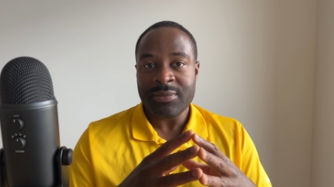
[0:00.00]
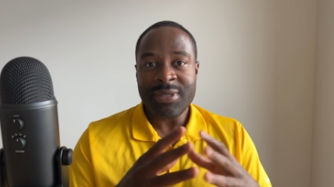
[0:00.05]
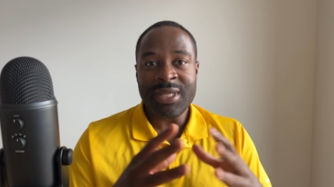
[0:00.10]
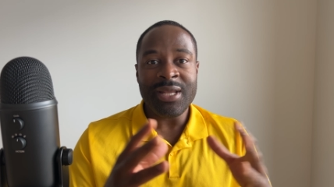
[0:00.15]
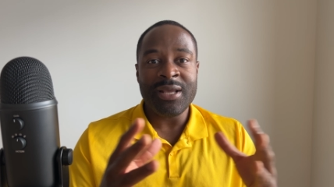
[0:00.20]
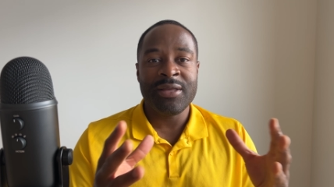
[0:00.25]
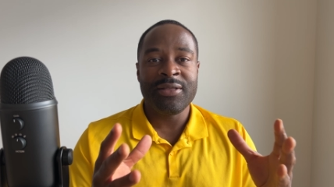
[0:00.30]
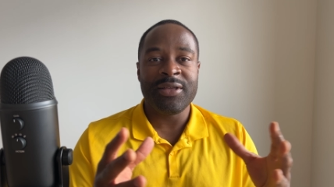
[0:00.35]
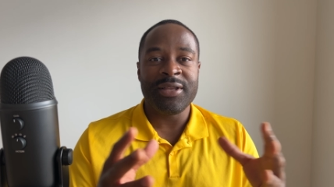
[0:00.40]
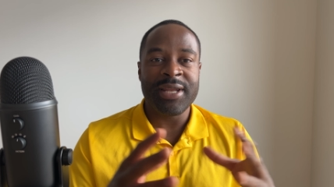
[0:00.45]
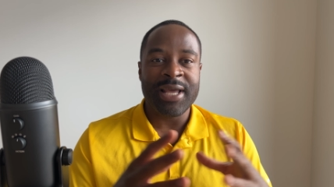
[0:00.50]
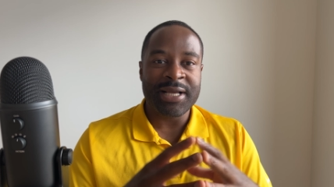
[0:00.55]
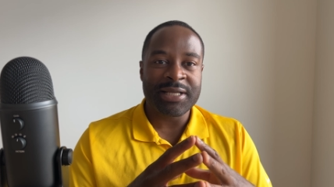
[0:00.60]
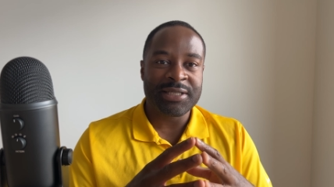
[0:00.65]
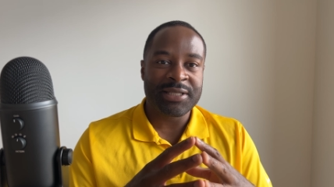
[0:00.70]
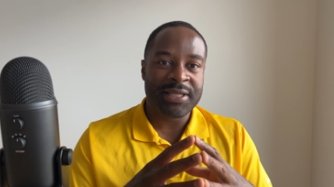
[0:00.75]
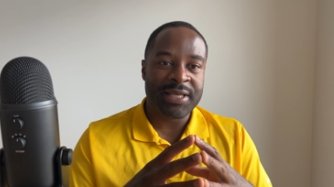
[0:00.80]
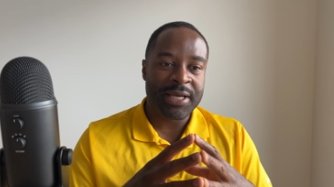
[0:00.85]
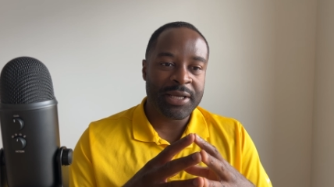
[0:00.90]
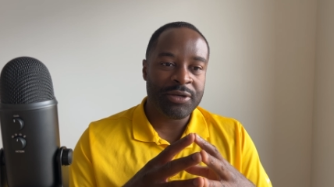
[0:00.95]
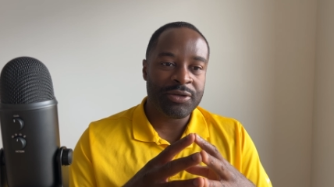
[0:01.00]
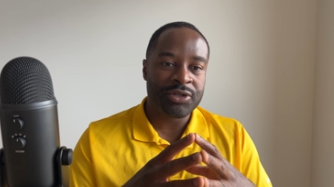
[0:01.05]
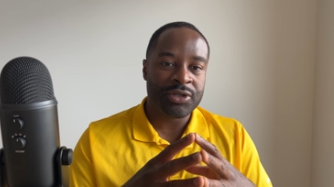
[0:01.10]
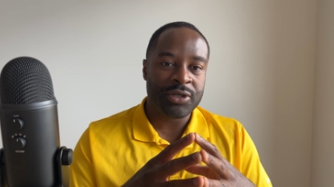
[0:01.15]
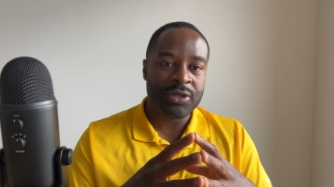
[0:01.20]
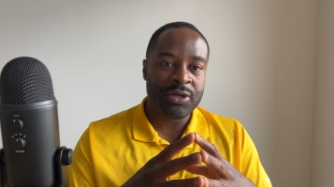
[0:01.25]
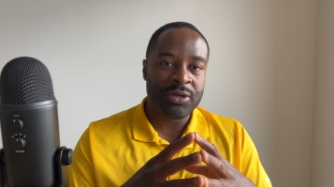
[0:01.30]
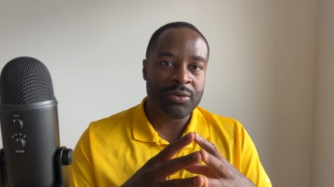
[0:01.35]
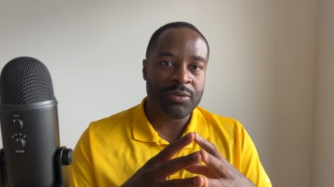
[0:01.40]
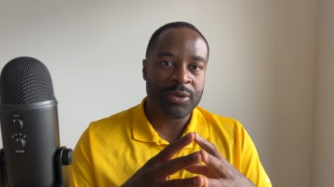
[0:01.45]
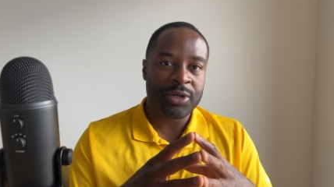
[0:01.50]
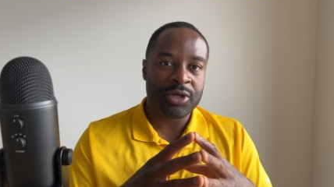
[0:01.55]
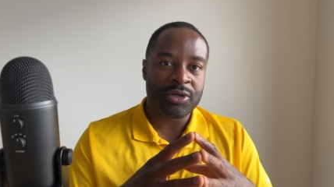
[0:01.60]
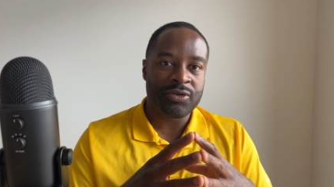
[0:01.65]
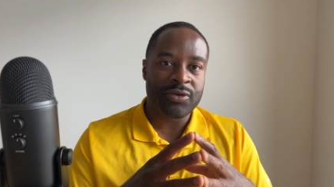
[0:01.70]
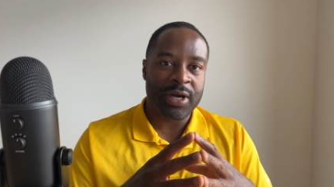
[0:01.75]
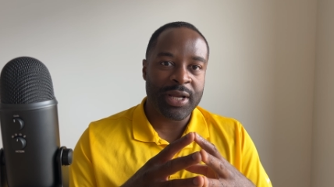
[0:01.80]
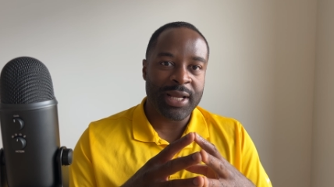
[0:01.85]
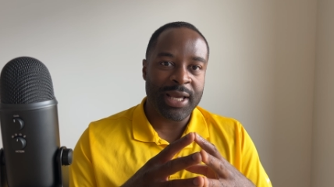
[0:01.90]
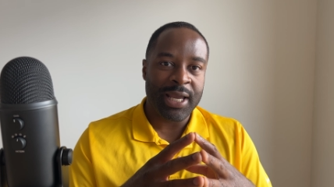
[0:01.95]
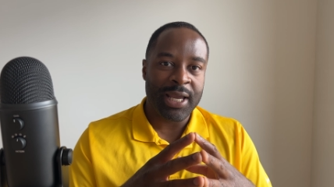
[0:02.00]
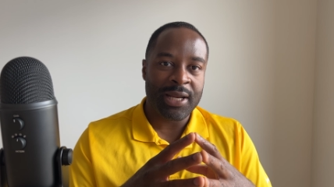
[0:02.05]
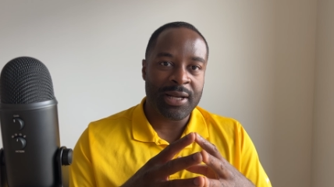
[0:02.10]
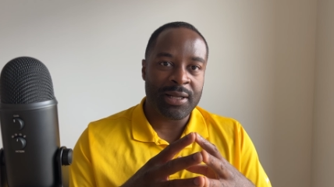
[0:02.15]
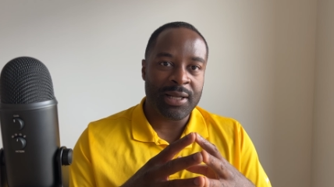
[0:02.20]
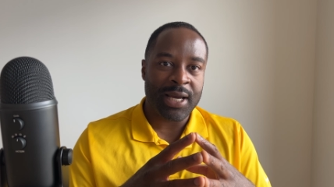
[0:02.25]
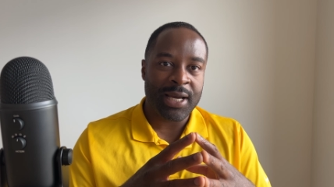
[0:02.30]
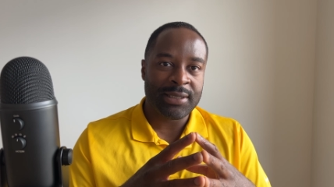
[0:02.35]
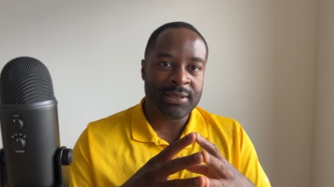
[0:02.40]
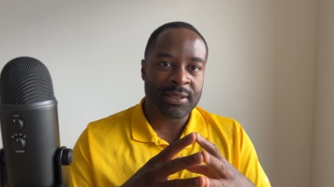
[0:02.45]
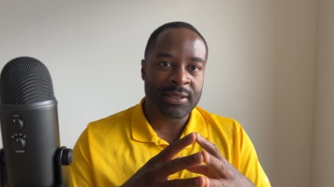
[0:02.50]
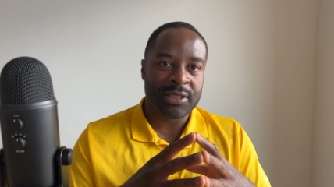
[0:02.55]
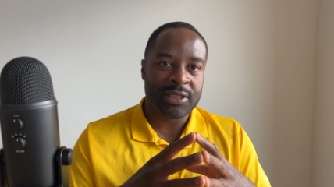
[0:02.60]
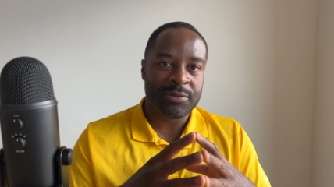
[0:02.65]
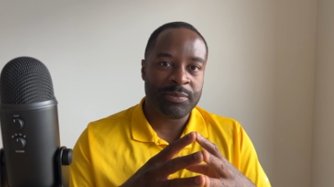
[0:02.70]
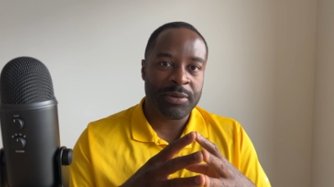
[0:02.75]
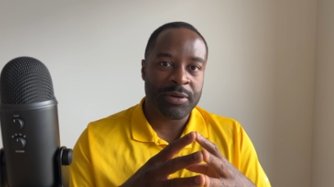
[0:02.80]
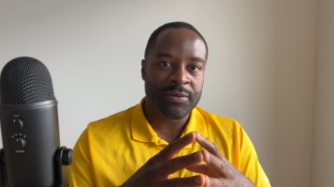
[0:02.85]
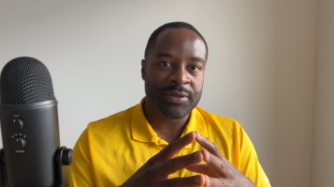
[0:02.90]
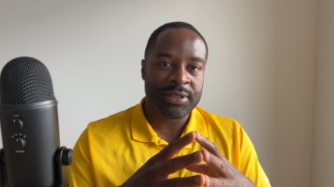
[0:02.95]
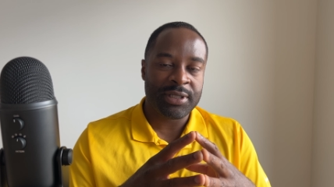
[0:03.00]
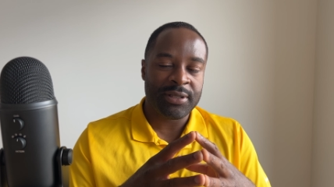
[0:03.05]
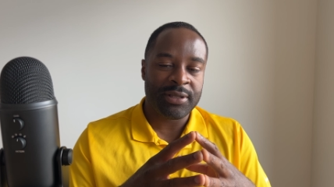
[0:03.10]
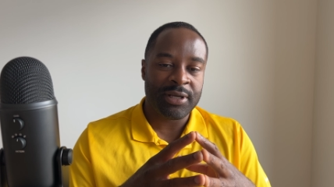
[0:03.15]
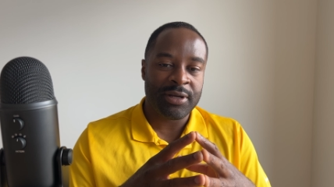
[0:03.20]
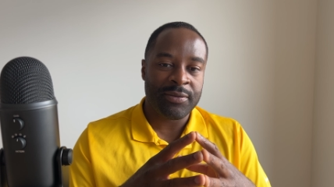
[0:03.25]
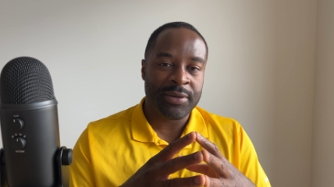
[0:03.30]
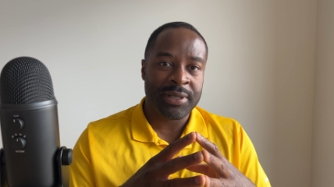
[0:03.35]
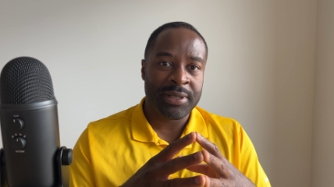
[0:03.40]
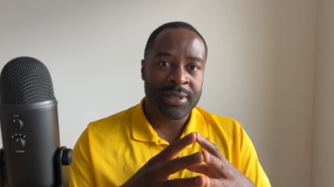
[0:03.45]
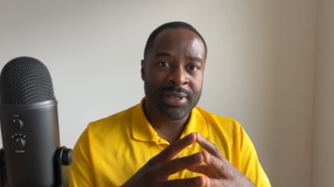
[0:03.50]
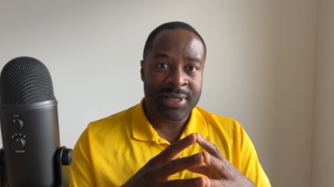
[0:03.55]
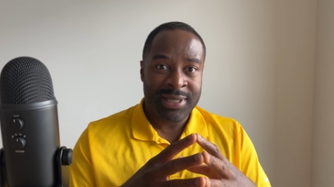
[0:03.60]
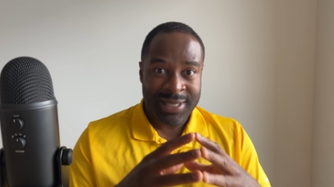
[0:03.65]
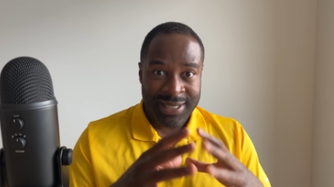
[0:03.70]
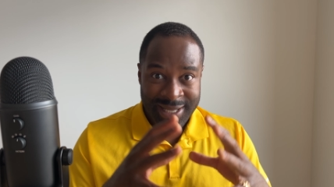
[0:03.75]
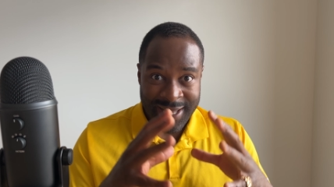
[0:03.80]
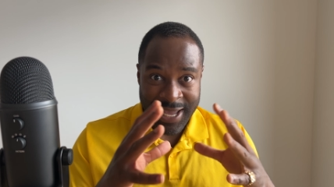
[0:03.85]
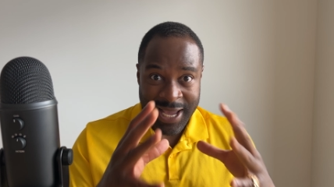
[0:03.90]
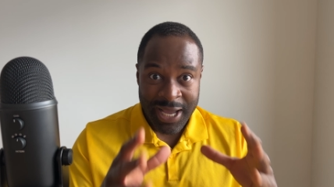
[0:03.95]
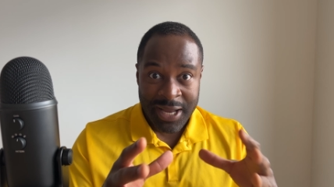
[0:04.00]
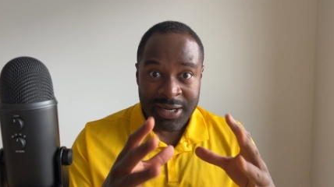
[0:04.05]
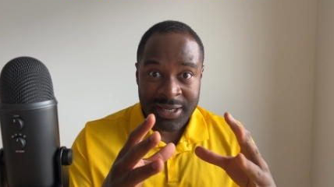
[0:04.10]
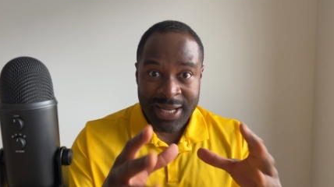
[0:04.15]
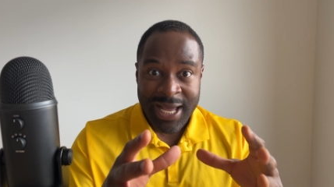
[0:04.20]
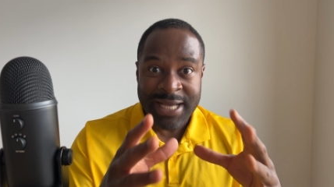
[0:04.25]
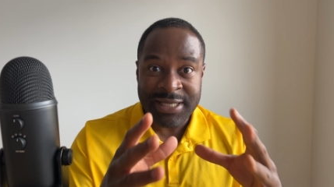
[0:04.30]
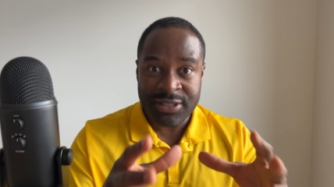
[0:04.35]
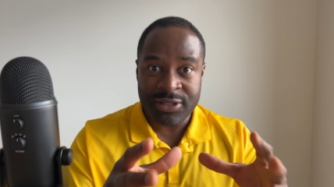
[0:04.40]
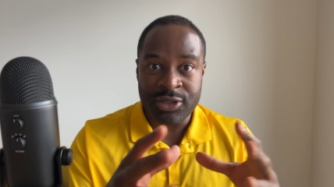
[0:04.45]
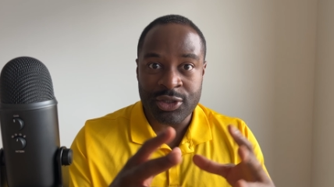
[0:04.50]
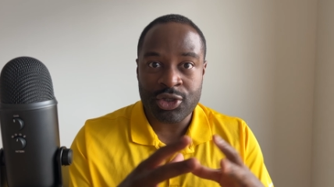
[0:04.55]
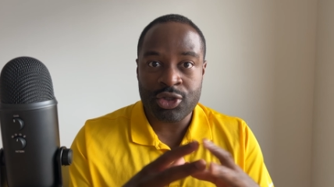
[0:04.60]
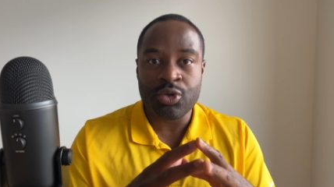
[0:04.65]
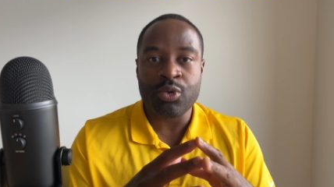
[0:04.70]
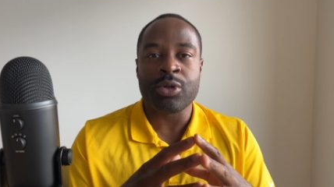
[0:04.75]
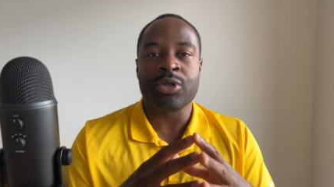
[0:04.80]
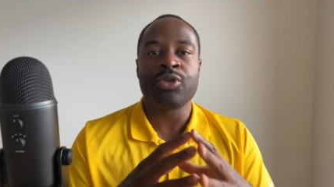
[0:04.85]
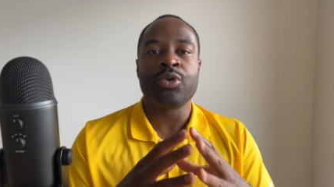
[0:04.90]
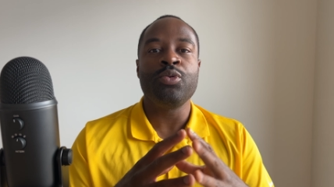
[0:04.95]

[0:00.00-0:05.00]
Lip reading: The next thing you should do when you're trying to analyze a conspiracy theory, analyze the source.